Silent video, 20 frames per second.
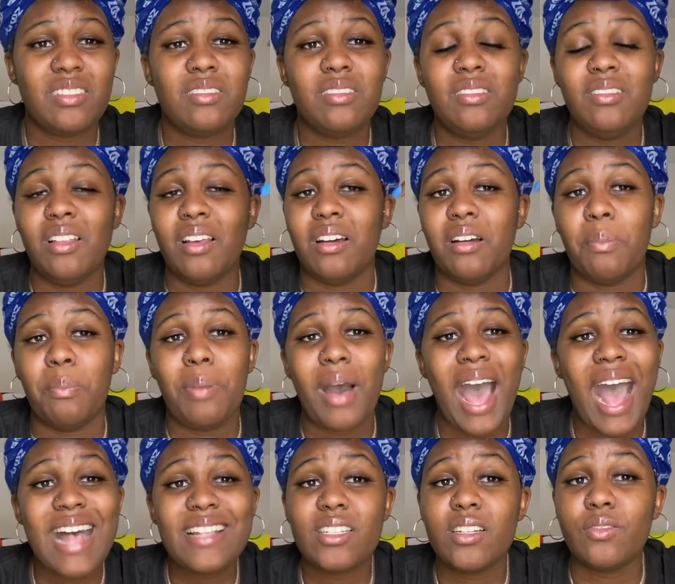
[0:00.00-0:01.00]
The
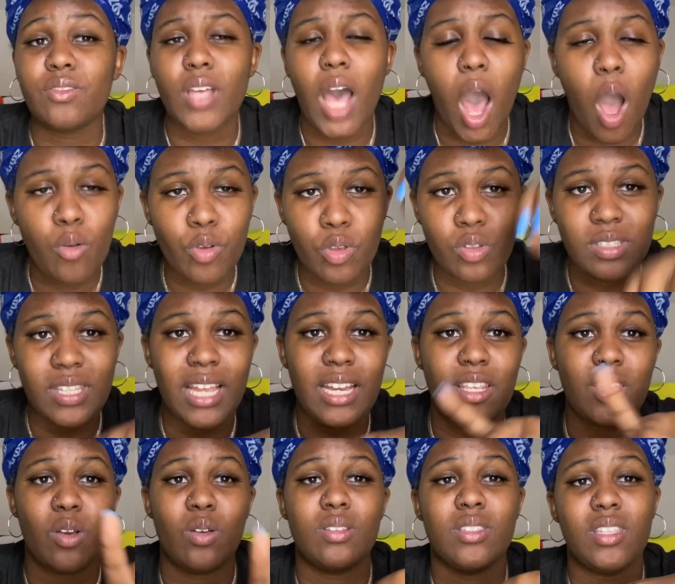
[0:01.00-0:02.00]
positive talk you take to
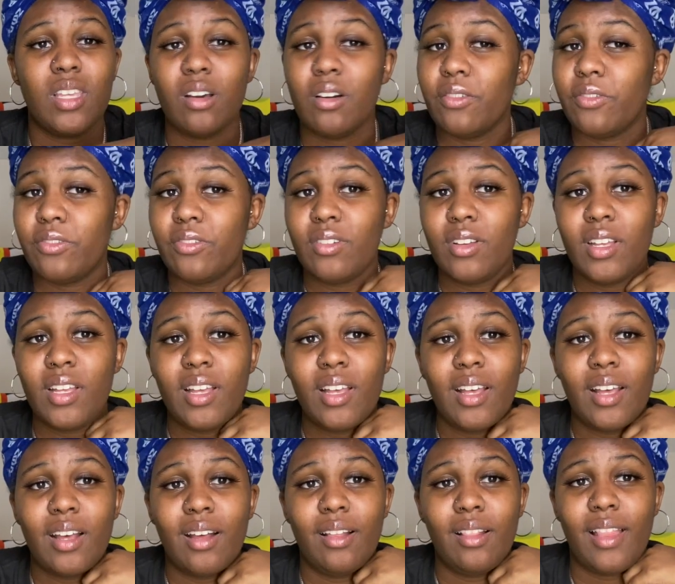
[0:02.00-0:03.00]
yourself.
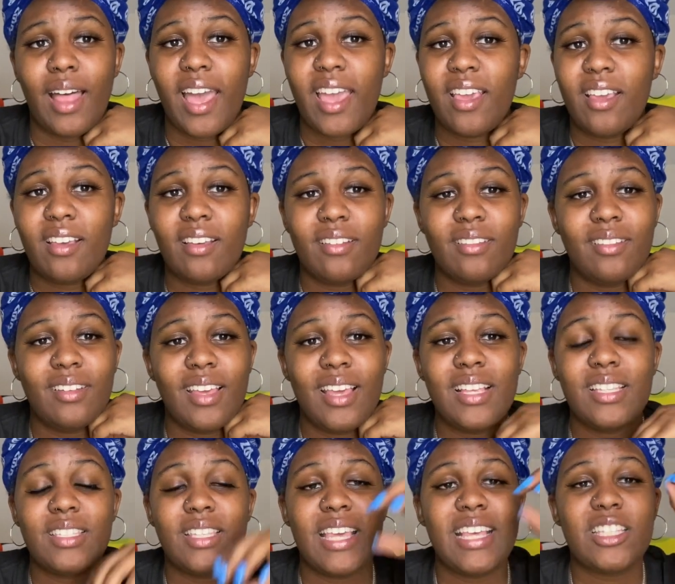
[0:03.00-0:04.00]
Like,
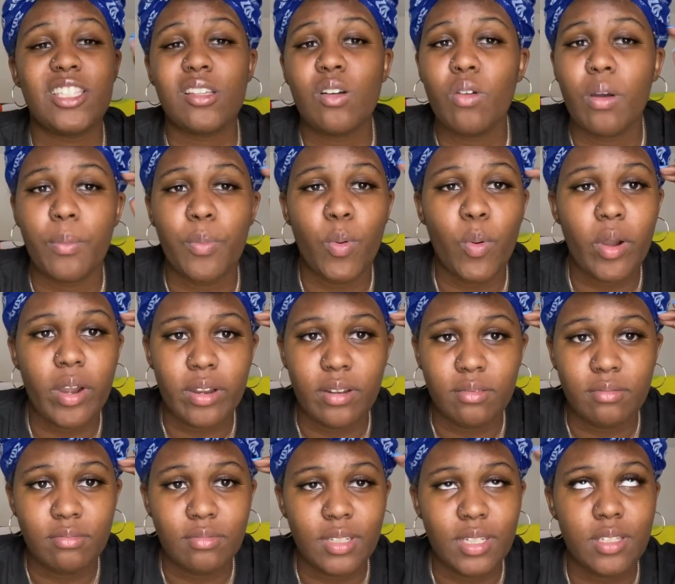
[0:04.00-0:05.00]
it's so
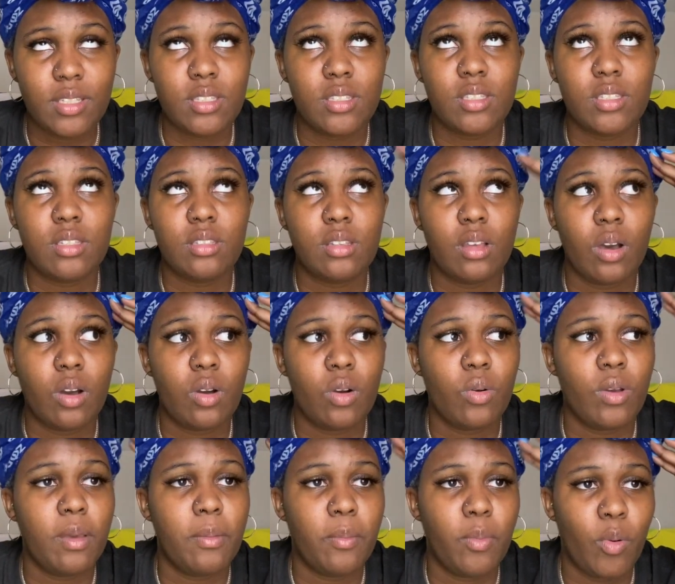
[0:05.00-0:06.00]
important. It's so
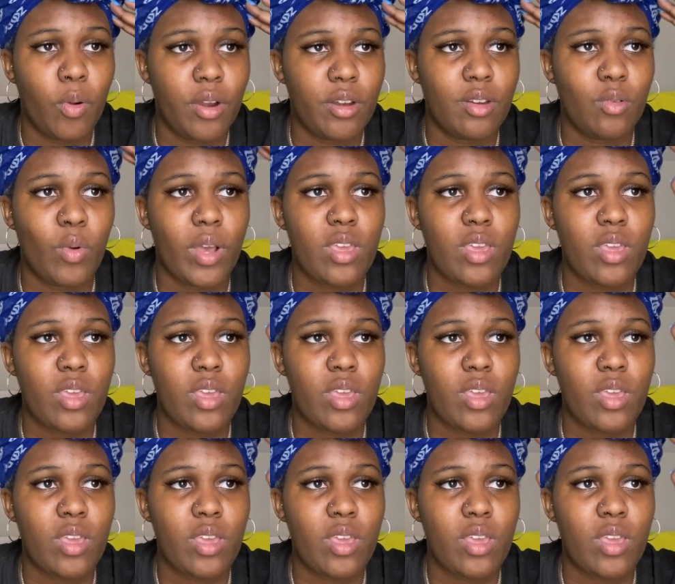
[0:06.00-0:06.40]
important. The